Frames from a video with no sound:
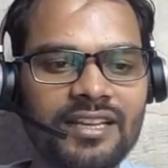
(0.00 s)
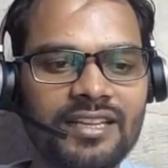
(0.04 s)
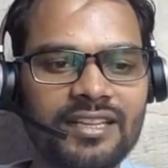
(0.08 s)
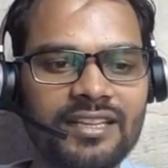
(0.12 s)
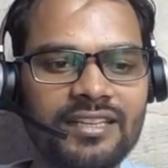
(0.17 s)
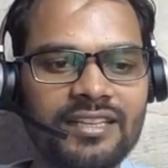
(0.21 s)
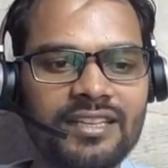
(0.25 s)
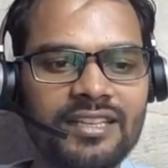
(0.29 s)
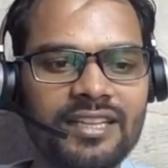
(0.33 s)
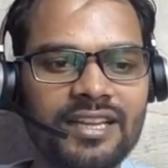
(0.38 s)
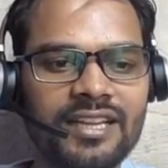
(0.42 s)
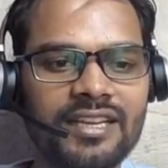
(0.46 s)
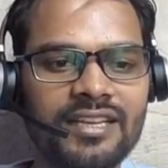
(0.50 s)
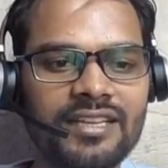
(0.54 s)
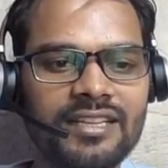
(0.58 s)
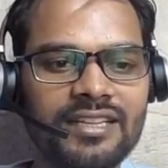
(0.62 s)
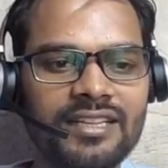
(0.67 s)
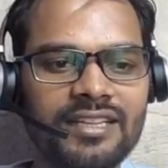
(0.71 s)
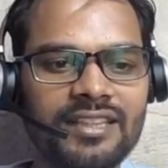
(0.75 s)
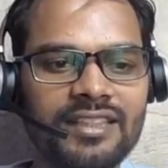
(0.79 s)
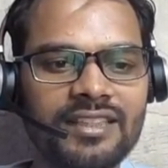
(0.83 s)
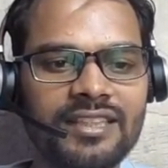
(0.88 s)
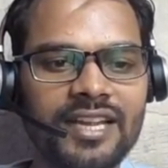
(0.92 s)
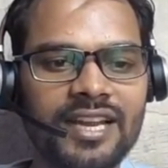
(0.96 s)
none,
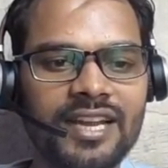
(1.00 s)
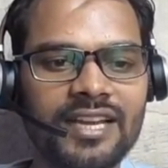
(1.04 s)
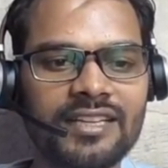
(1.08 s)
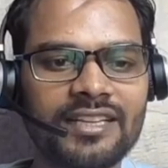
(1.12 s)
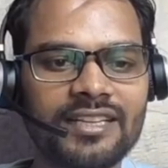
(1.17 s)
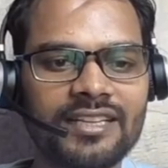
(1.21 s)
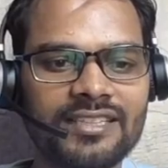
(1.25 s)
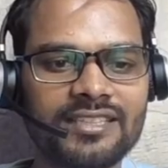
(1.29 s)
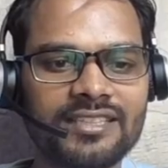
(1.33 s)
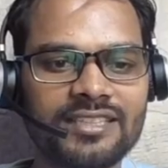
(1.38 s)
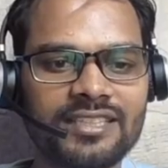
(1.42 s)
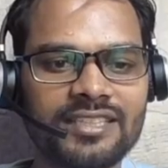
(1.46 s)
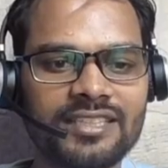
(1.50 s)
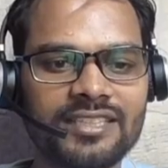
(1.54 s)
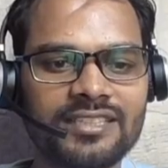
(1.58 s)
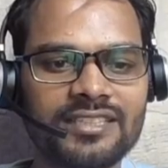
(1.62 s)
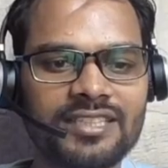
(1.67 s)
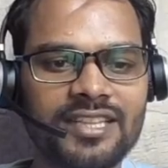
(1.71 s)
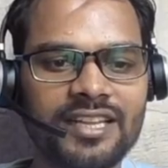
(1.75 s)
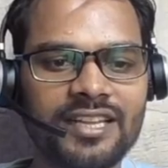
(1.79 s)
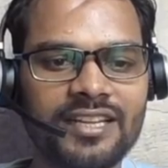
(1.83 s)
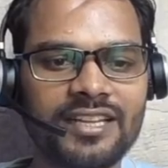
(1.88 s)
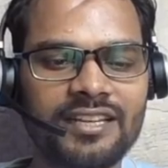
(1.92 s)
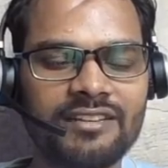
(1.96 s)
in that case it
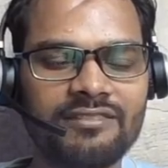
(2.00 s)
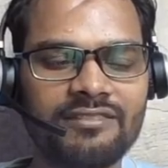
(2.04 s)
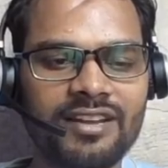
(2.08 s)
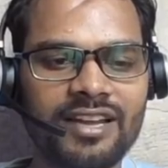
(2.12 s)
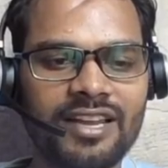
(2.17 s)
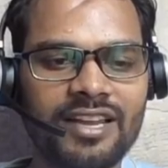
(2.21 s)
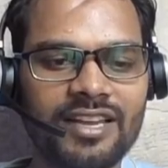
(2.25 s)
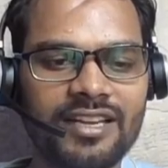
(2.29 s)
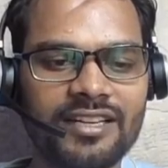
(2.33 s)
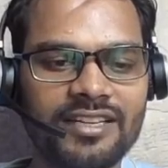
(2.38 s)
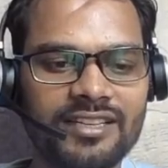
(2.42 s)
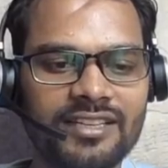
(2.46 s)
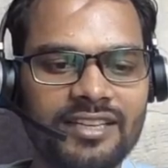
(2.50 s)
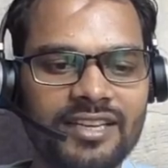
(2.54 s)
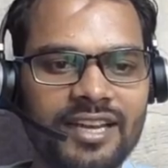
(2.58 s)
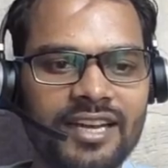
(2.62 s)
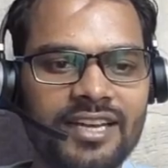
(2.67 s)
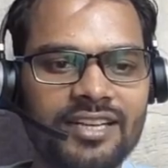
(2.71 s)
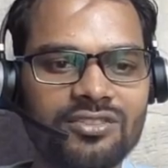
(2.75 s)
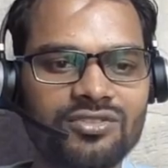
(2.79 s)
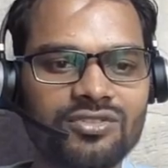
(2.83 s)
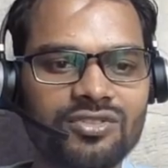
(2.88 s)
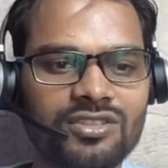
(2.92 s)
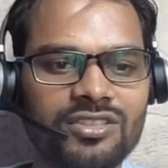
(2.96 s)
is the invalid,
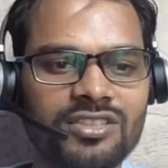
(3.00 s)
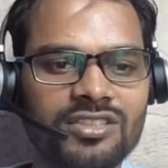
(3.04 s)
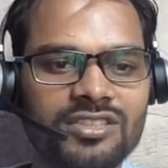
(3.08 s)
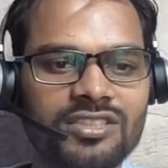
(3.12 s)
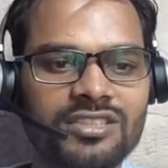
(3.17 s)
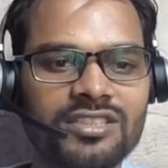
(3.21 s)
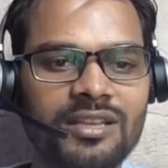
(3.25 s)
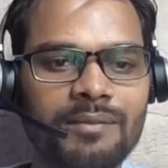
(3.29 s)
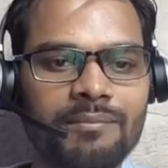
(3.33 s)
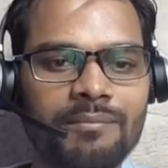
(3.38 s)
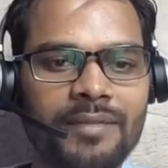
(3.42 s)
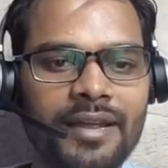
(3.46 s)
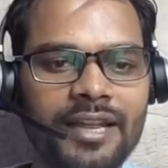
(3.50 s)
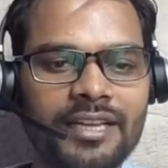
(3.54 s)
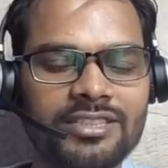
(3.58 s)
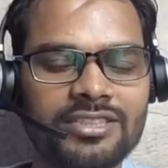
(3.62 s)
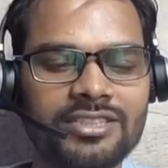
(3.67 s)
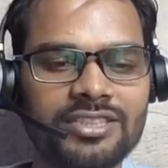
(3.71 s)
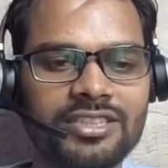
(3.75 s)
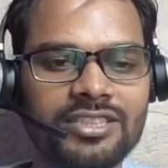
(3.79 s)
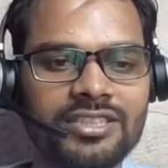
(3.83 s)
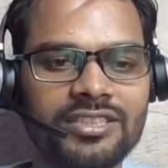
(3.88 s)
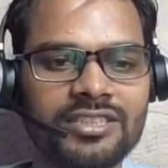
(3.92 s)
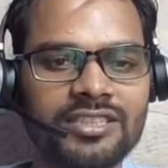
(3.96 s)
right? So this is the
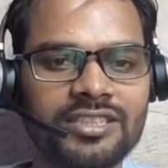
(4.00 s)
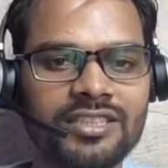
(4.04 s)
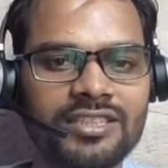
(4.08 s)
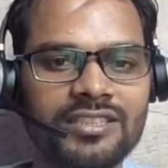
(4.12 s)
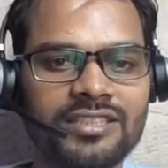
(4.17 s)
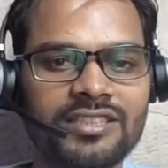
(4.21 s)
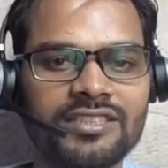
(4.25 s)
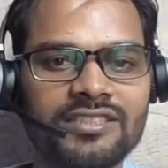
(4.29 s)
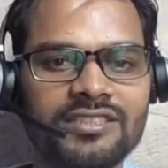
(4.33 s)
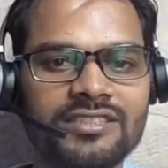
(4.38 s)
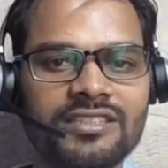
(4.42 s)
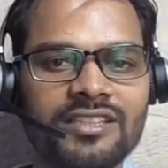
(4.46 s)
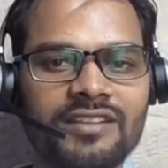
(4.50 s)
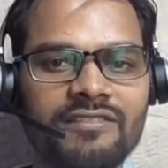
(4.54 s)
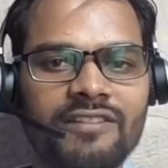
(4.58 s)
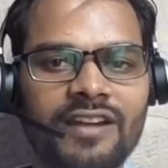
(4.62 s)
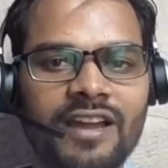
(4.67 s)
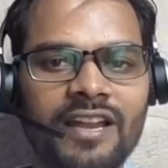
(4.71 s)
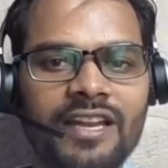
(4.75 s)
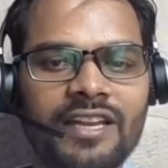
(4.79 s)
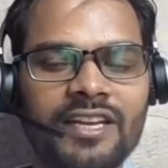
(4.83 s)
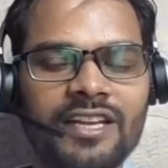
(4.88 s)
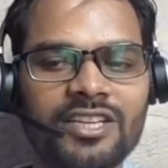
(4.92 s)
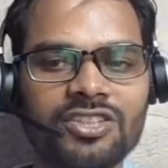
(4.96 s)
matching, this is the
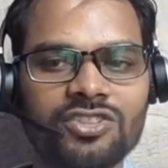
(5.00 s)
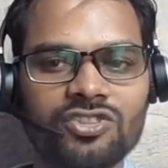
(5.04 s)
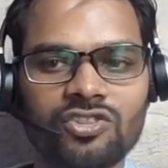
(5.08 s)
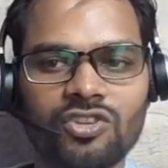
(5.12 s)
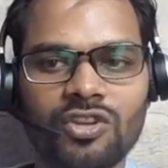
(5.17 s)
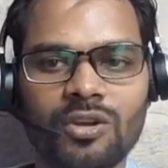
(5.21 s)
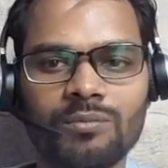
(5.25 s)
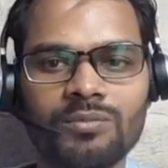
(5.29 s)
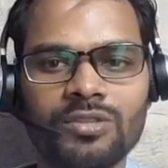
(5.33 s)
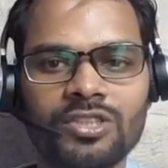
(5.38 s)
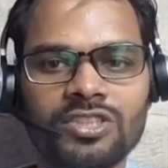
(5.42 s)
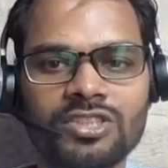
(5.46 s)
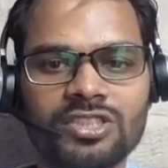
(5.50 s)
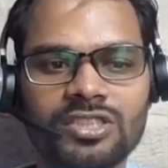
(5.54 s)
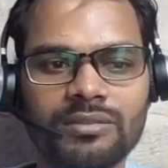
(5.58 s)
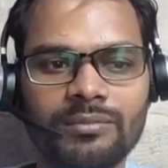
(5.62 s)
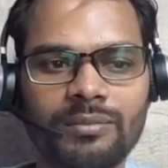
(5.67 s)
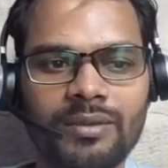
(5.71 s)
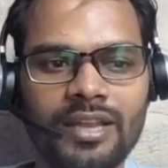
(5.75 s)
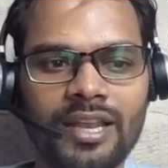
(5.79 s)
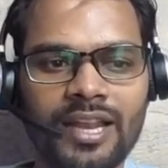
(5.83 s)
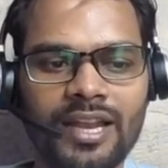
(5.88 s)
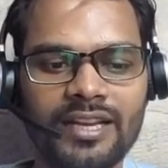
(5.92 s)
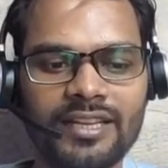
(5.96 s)
validation of the
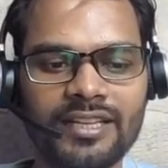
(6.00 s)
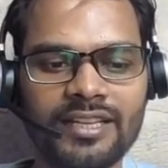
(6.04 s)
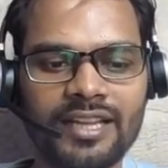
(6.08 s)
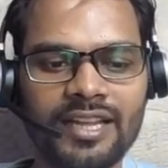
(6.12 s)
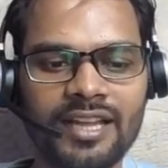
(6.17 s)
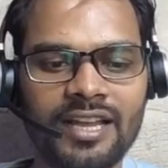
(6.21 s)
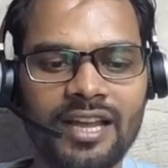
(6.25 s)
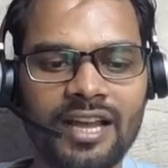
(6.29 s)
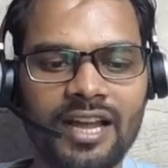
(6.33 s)
Gmail ID.